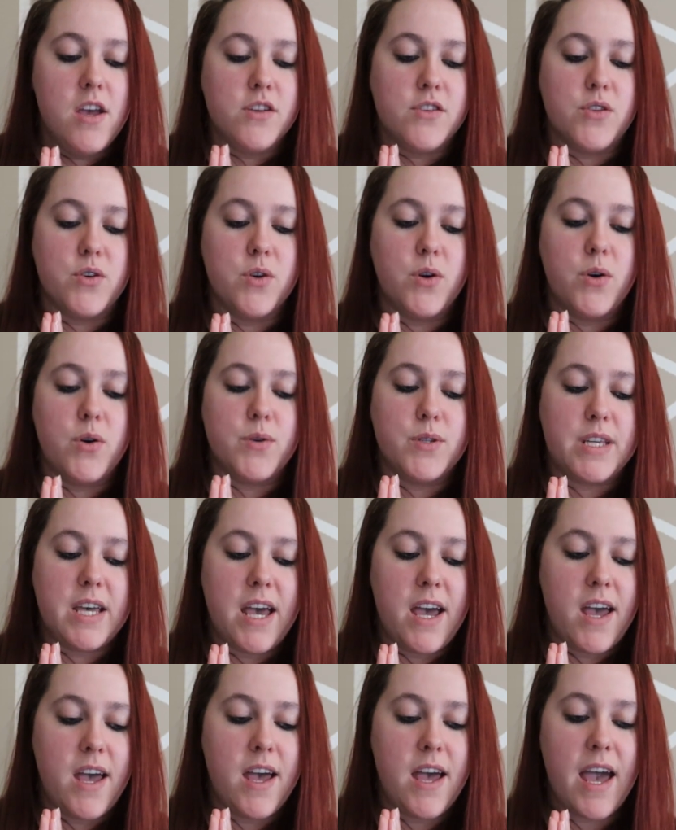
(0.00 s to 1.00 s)
so to
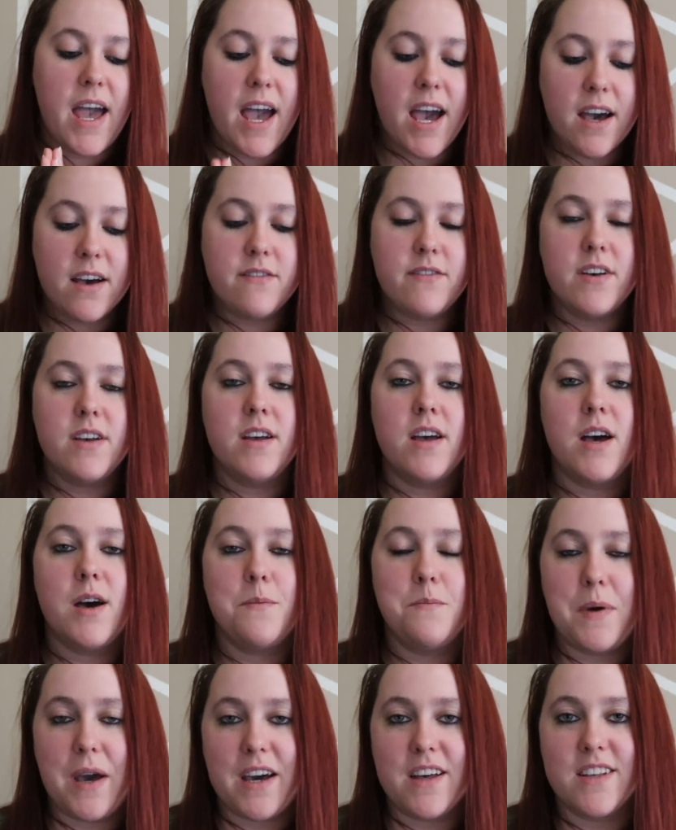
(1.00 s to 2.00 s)
have
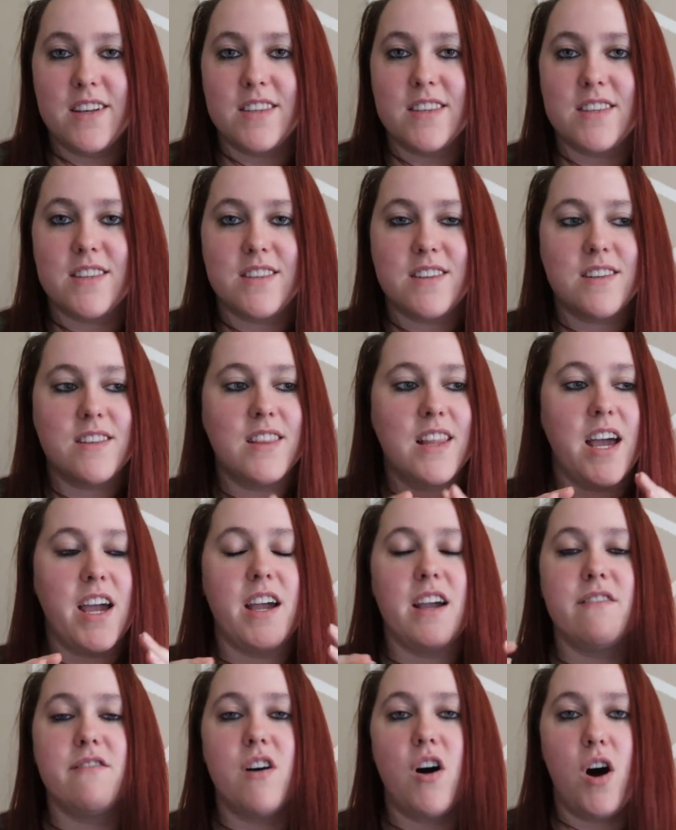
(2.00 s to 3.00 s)
a balanced
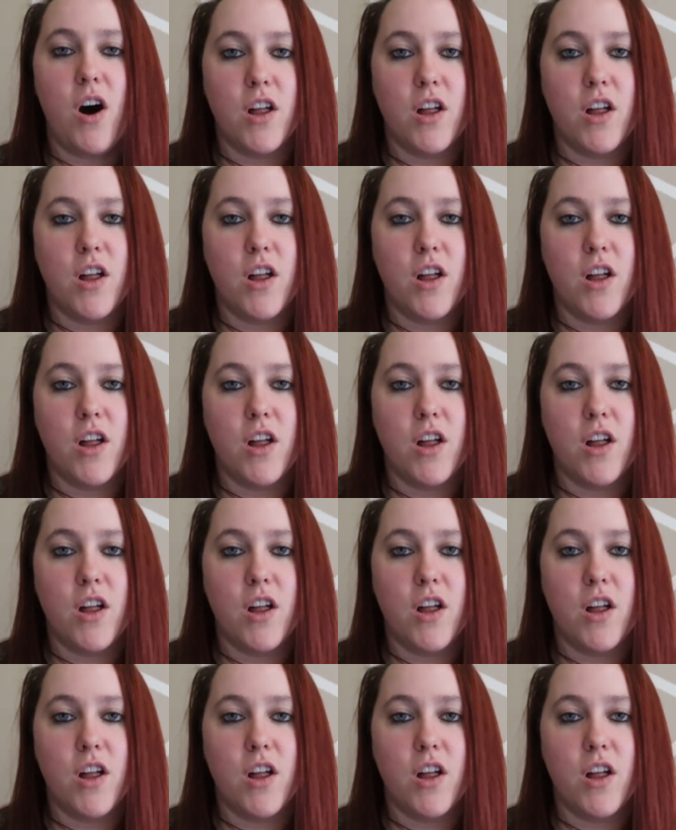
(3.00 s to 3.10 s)
life